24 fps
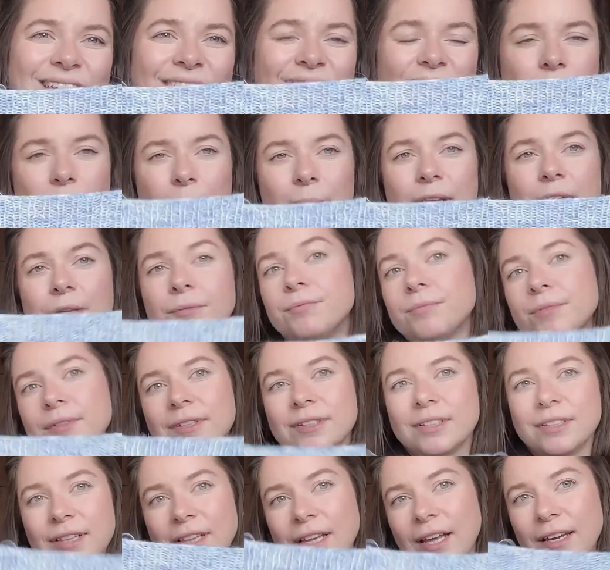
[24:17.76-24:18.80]
I believe
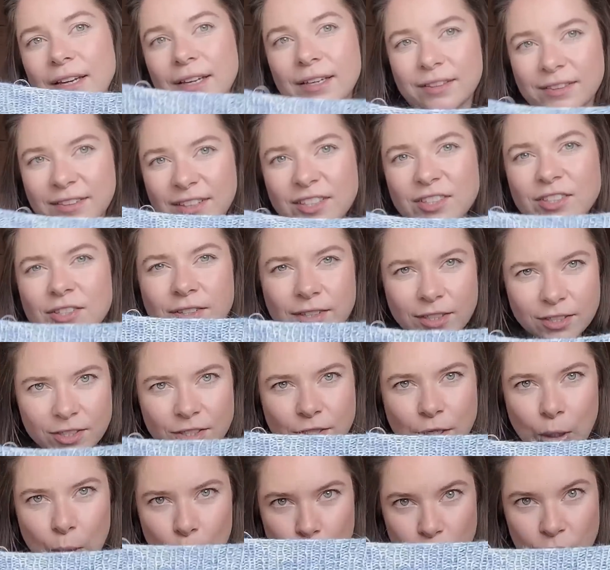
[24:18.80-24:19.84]
like this
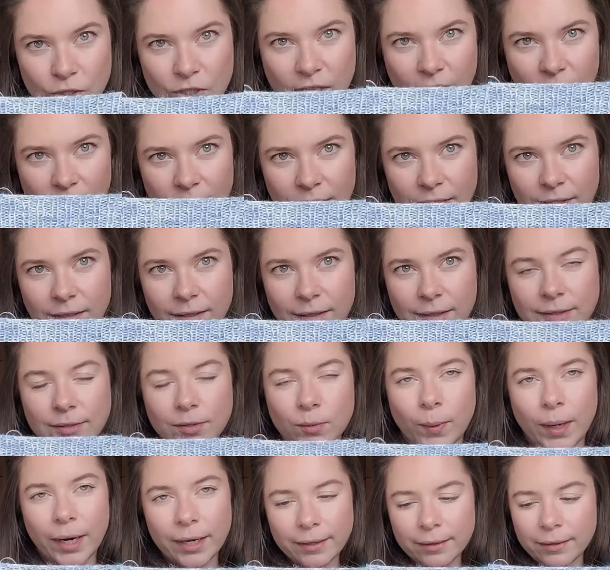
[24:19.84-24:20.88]
looks like it's
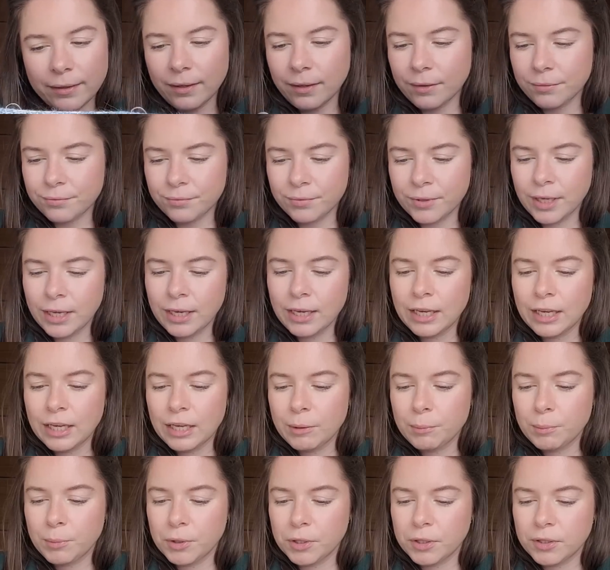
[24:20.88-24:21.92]
wide enough,
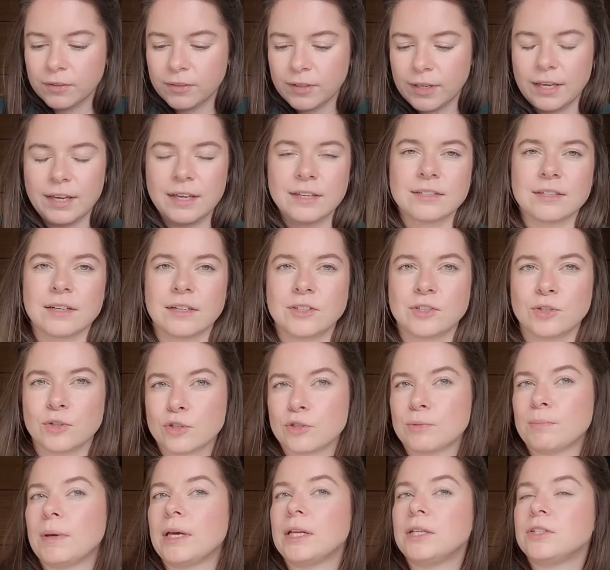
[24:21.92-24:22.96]
but as I
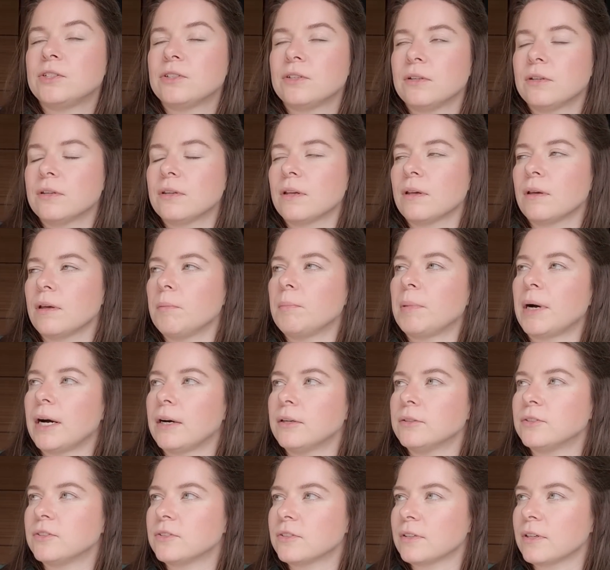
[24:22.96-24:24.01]
just mentioned
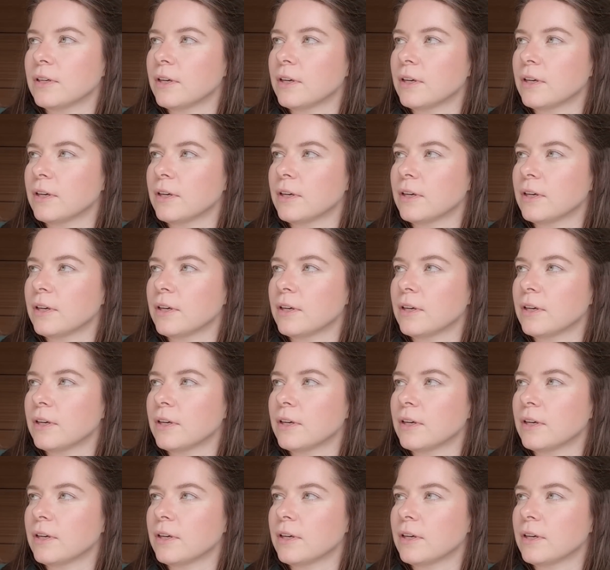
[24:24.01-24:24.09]
about